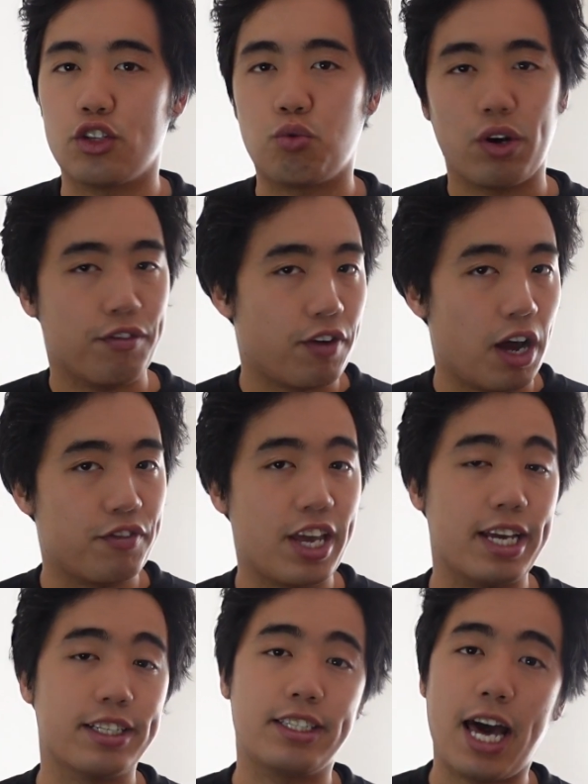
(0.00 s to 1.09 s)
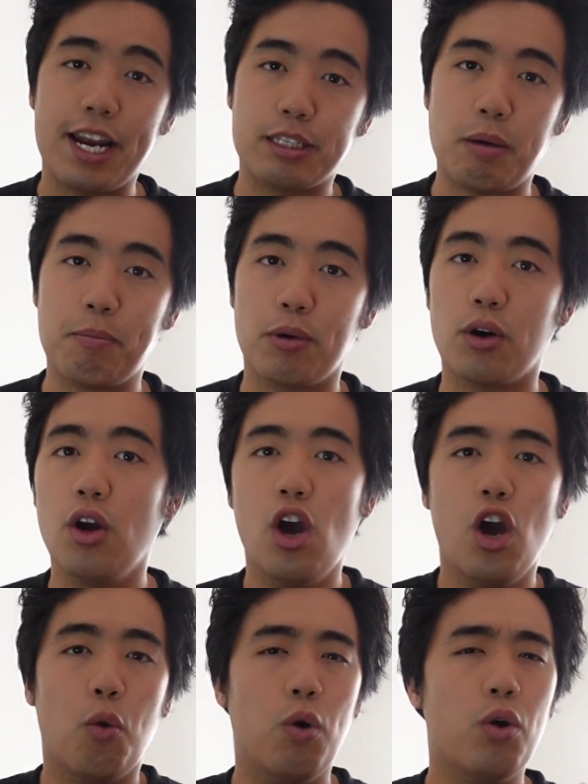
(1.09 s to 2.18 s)
25K status member
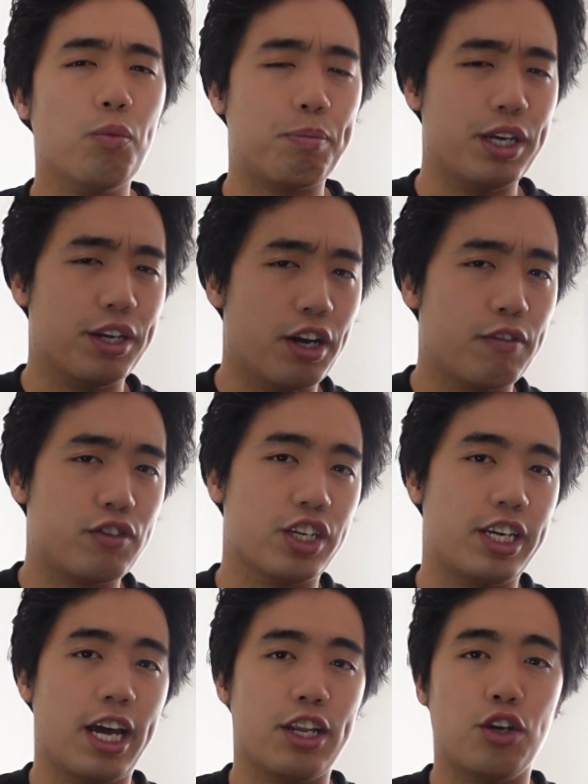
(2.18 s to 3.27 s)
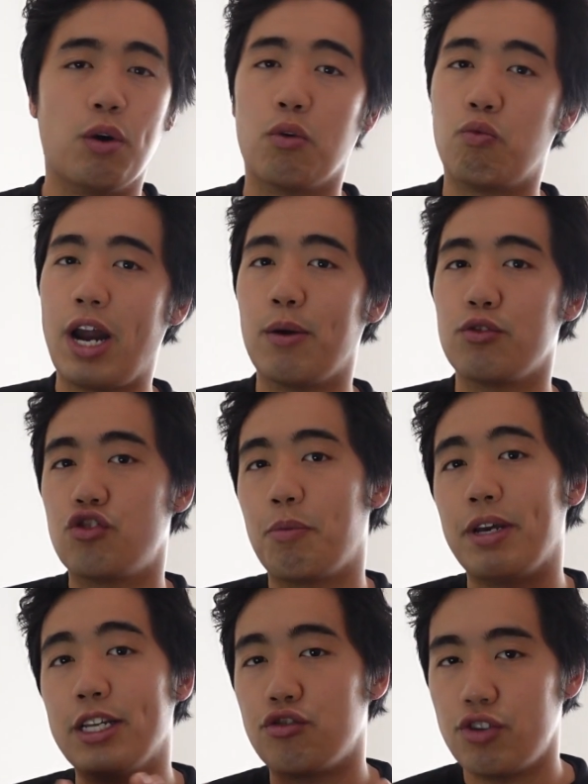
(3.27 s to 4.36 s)
won't be enough to get you a round trip
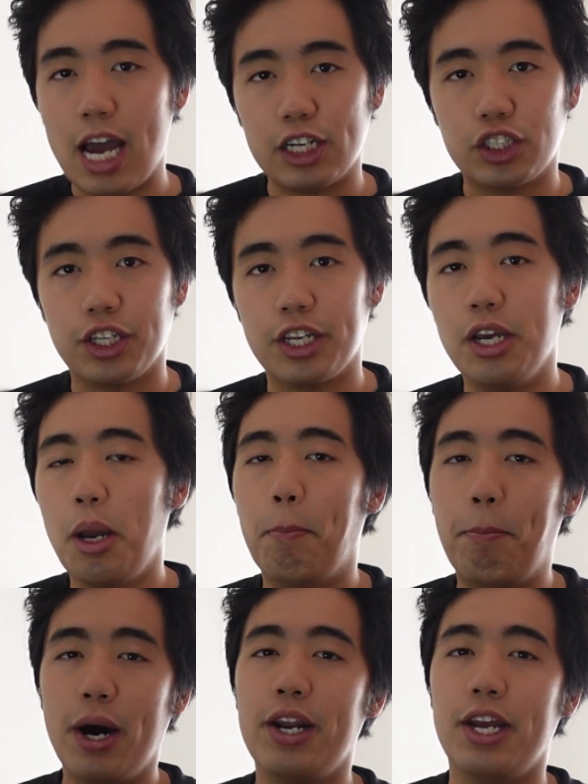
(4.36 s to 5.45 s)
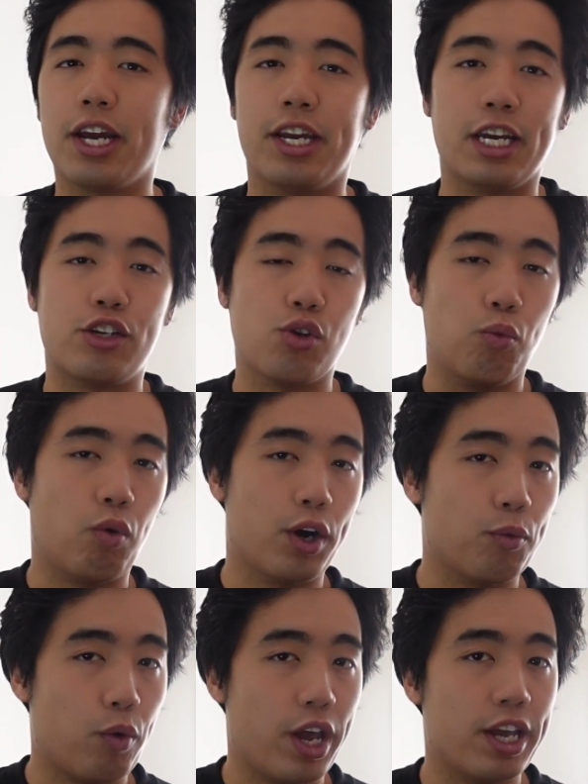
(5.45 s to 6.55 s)
internationally, but it can get you a
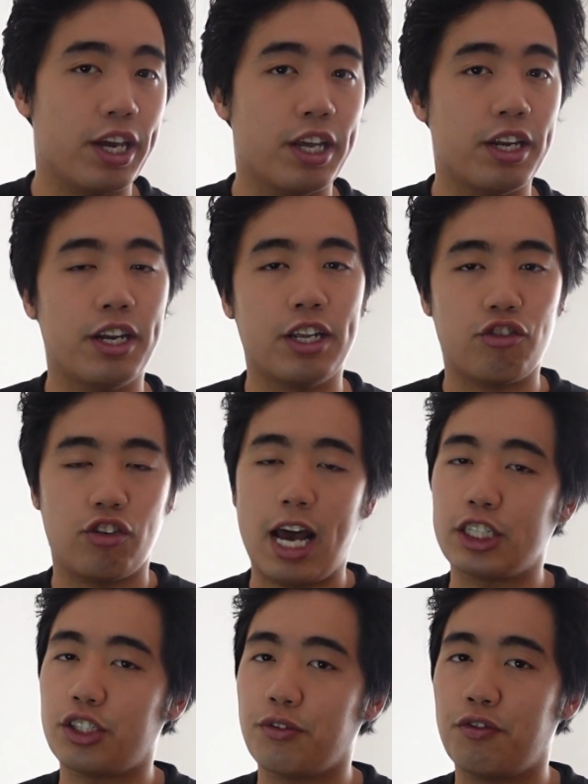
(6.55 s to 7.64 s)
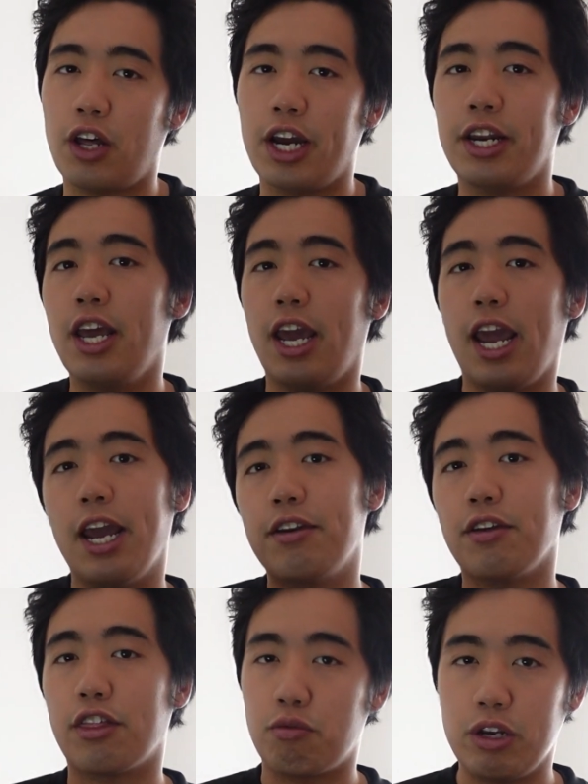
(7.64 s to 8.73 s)
one-way in an international flight and
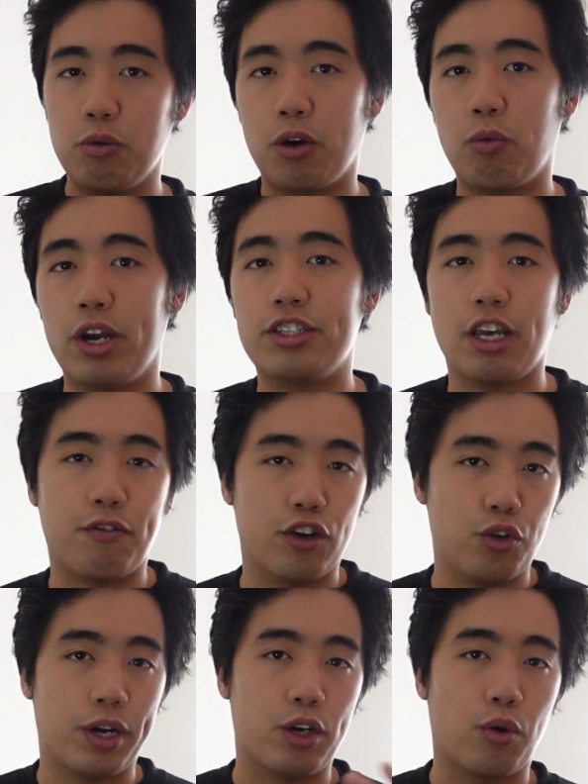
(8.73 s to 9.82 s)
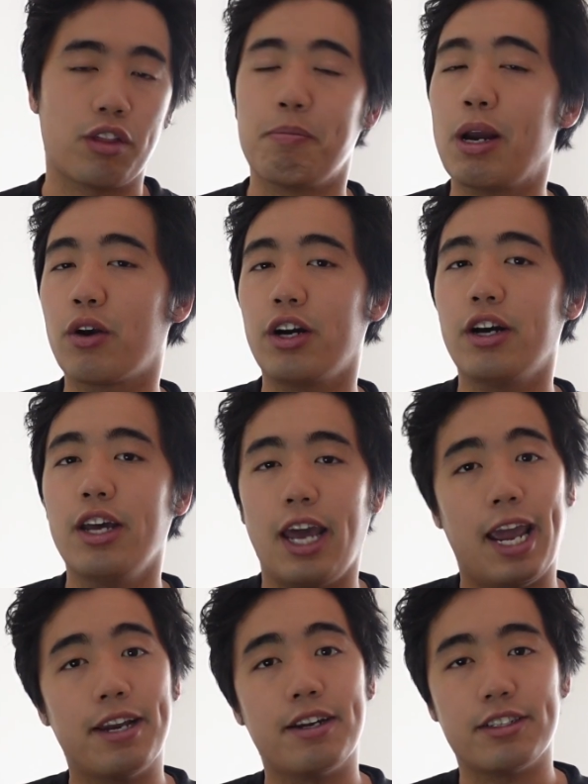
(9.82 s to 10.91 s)
3 one-ways if you're doing North America
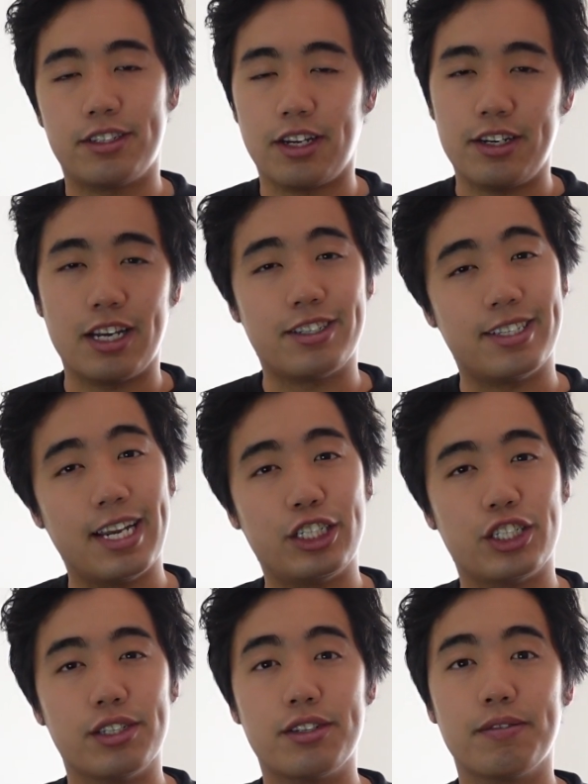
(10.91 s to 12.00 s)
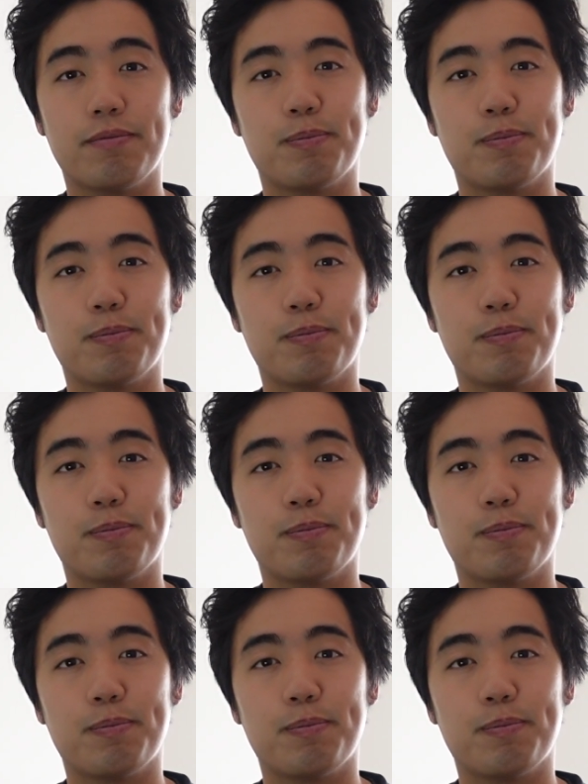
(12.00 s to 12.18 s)
and Sun destinations.